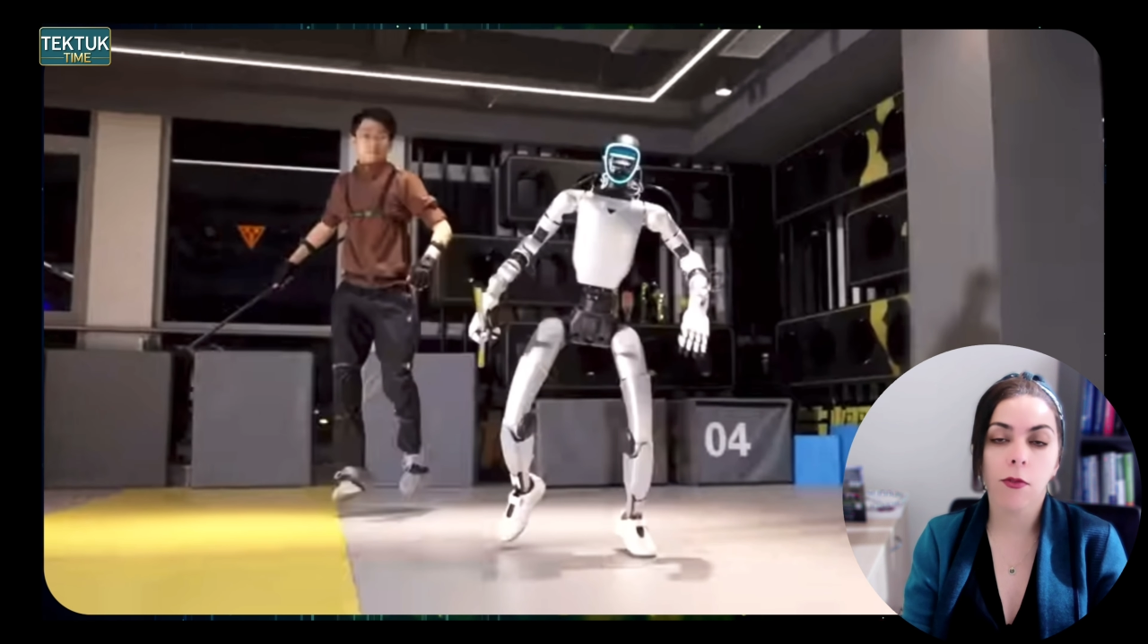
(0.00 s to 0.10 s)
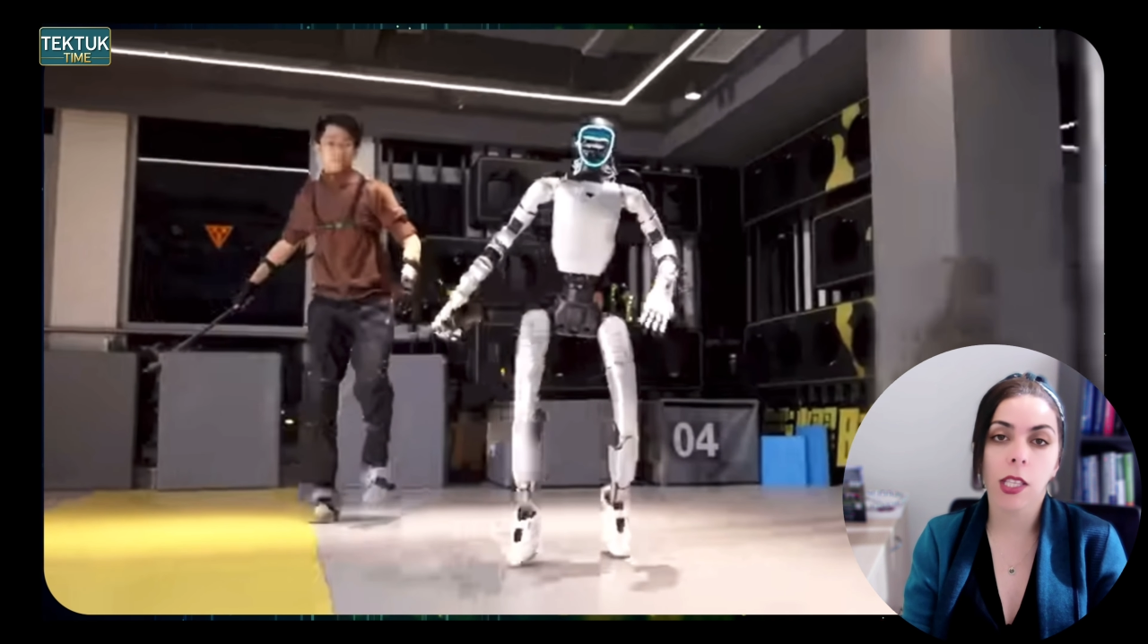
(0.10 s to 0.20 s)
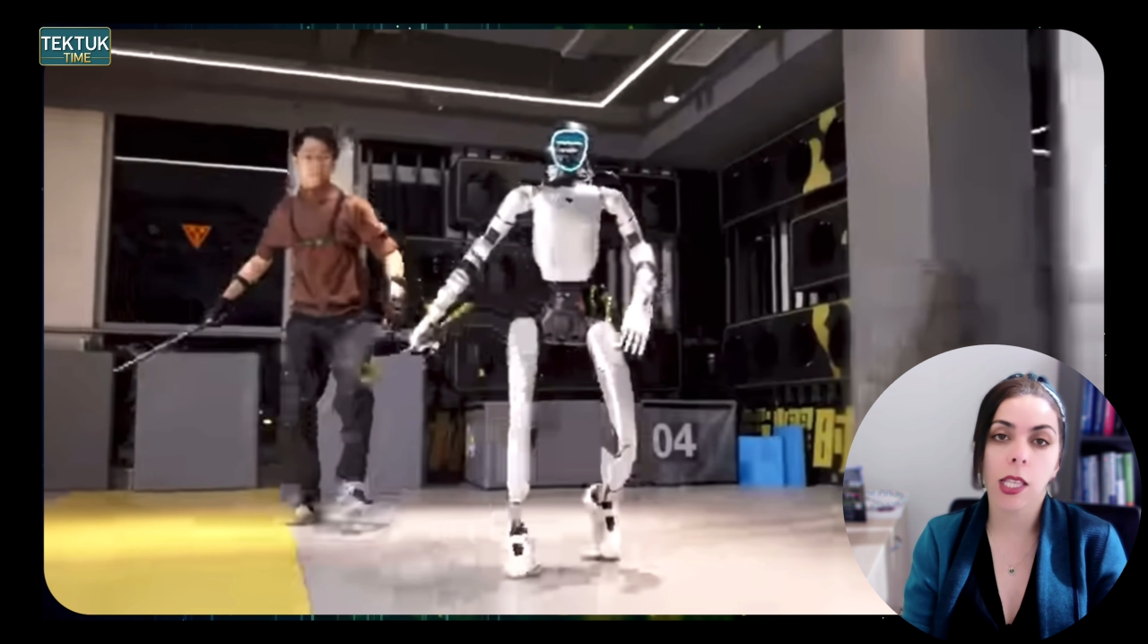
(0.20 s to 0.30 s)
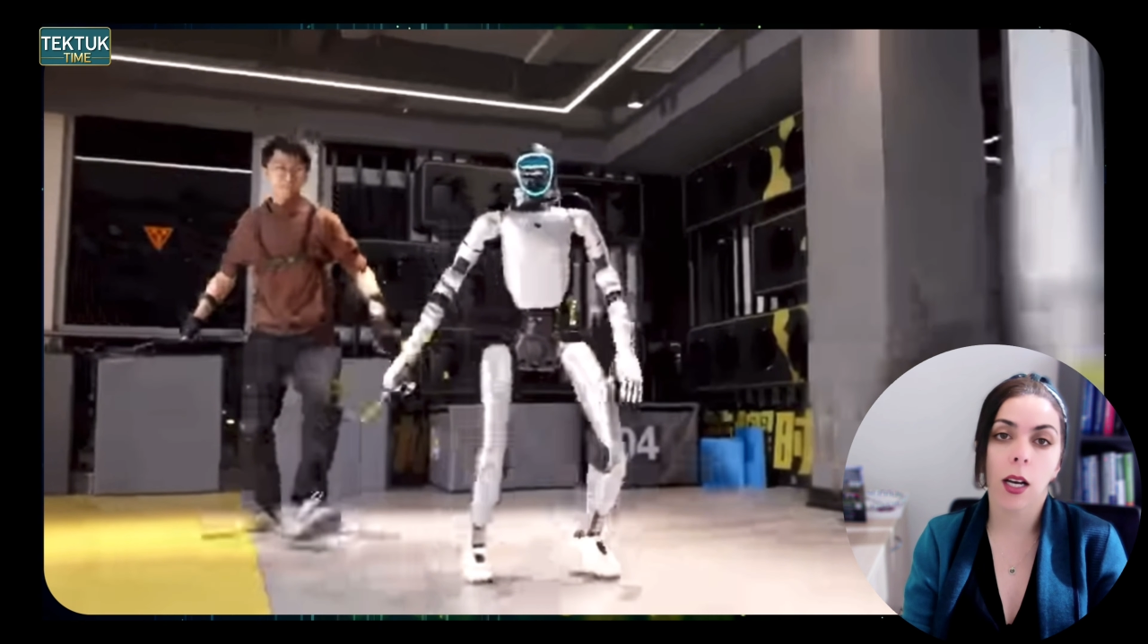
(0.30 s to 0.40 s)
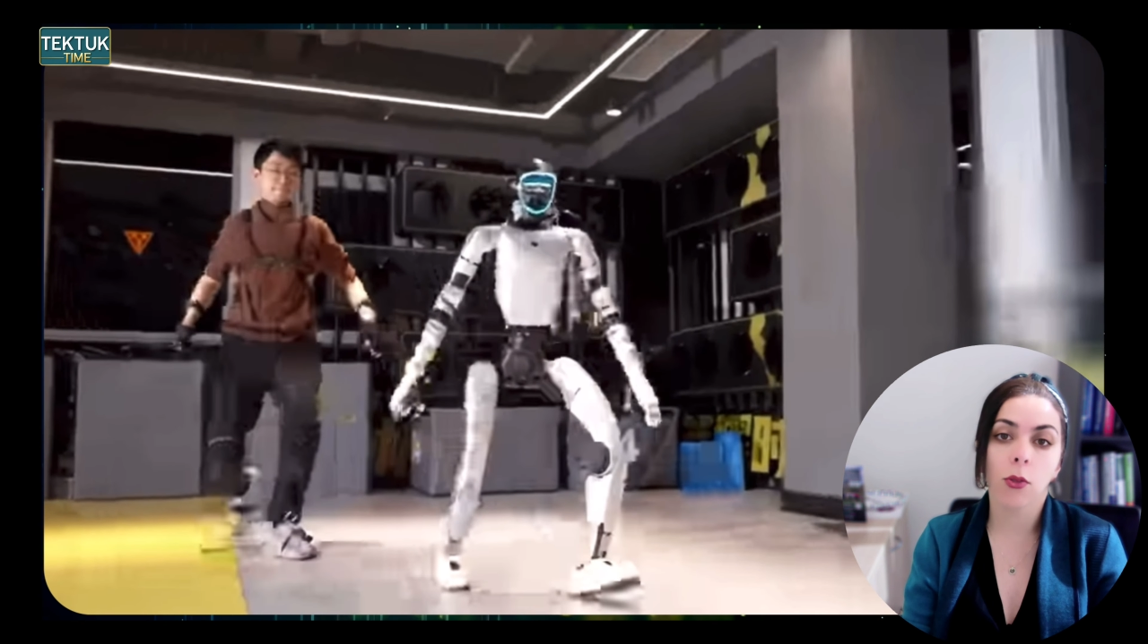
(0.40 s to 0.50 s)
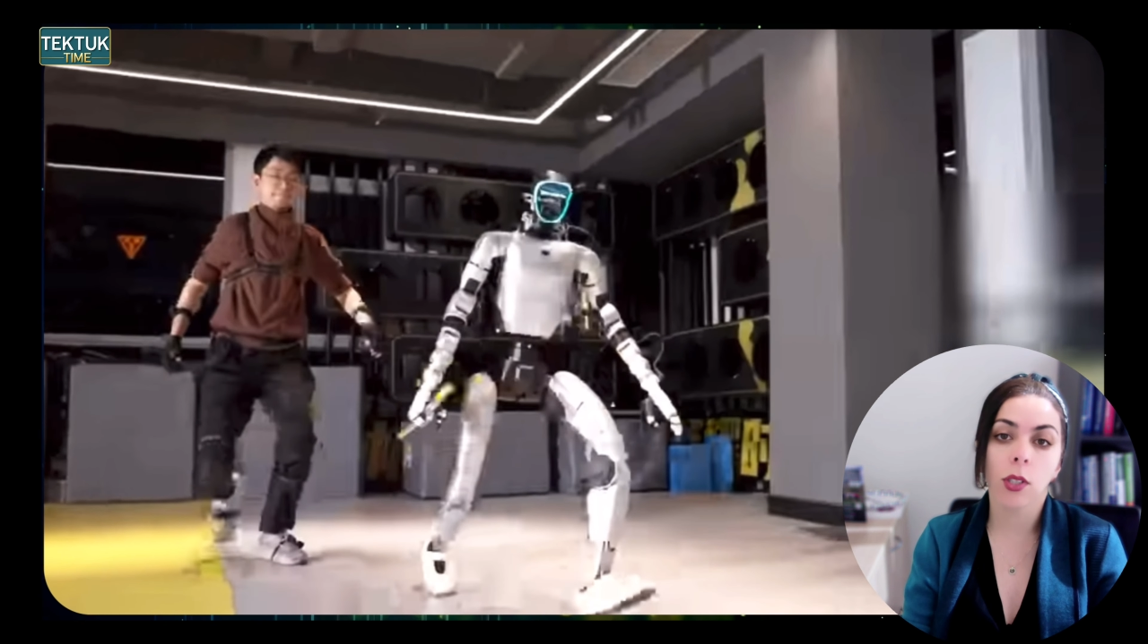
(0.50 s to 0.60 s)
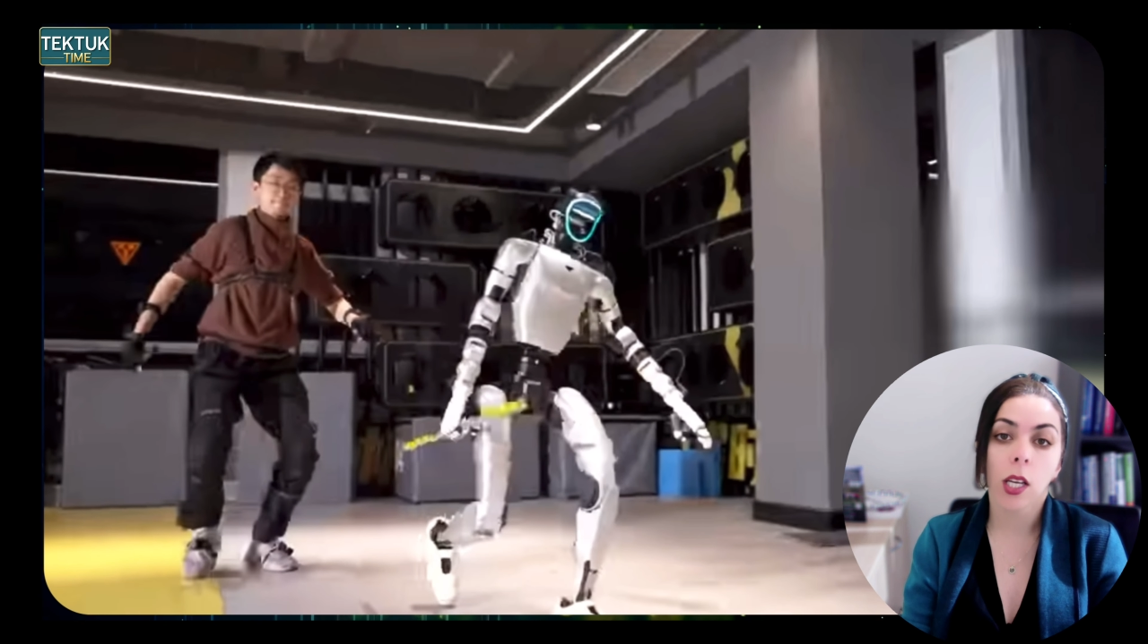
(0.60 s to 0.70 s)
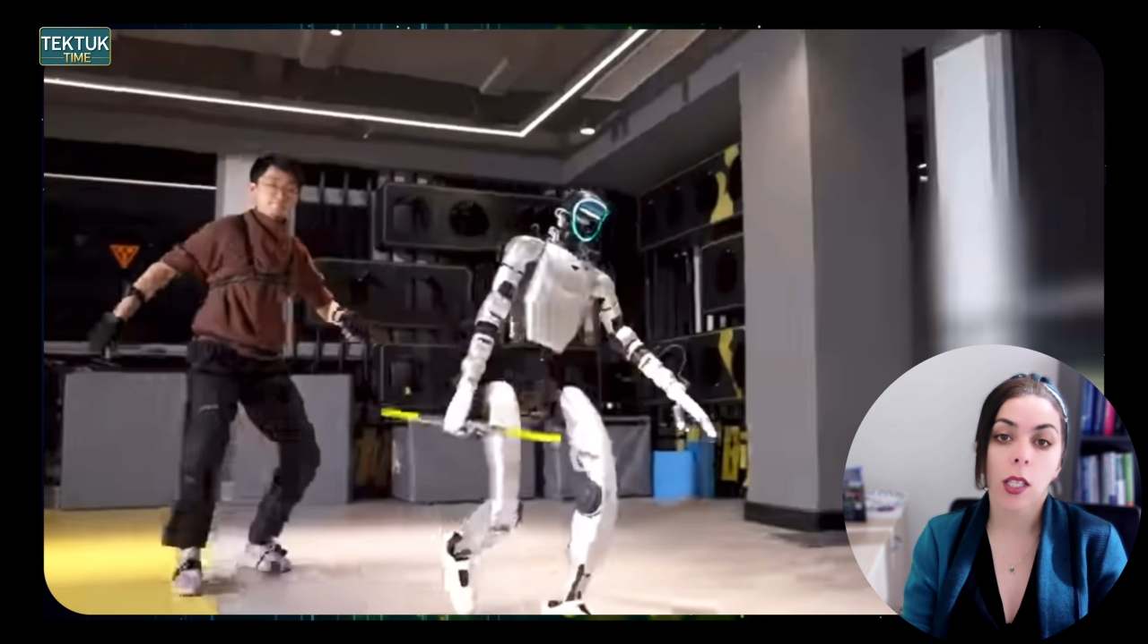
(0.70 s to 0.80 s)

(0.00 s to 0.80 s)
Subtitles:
without